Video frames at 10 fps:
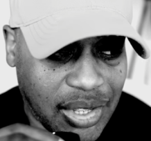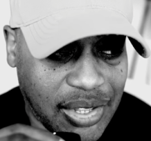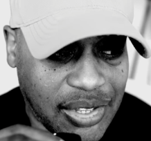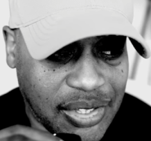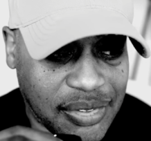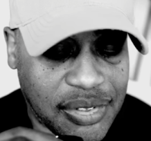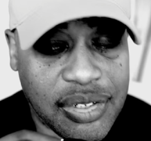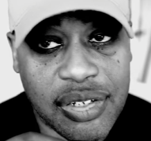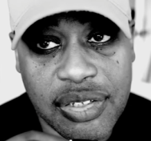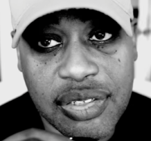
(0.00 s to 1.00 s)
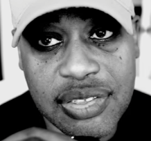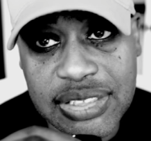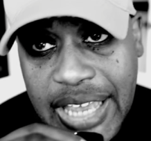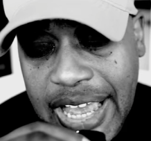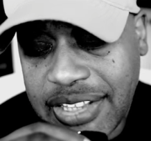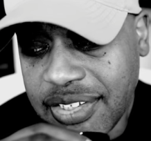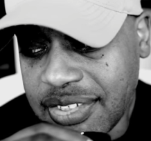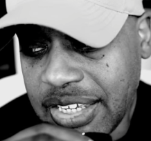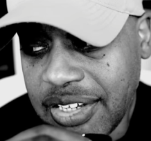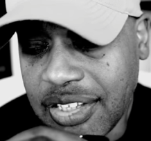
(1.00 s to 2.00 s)
And sad to
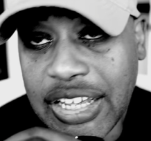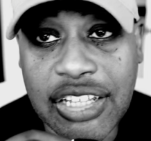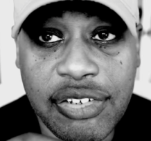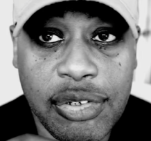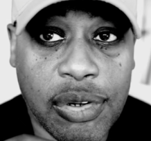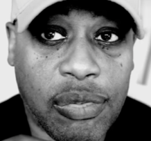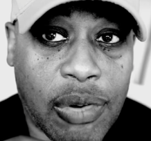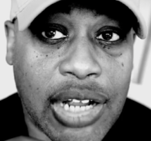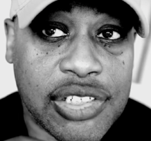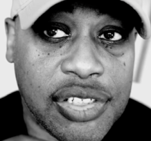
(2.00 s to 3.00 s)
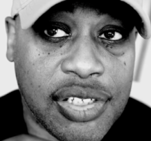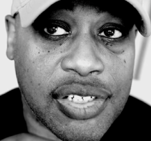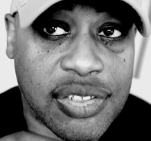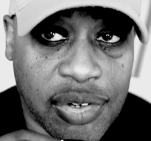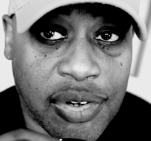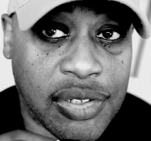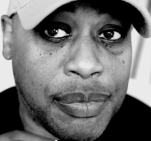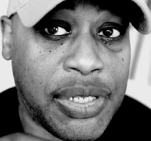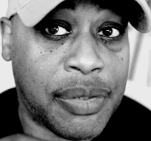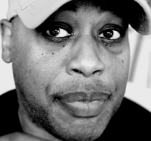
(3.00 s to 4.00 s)
say, a lot of you who are watching this are going
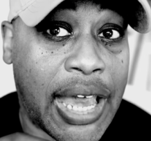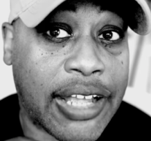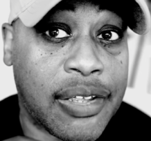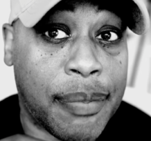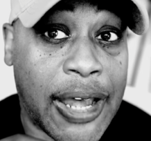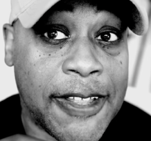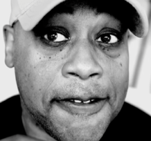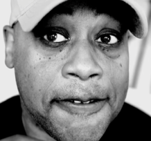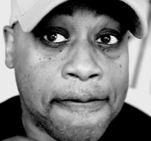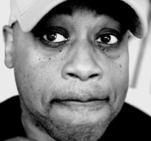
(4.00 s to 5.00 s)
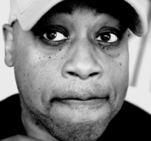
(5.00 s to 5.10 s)
to be impacted by this.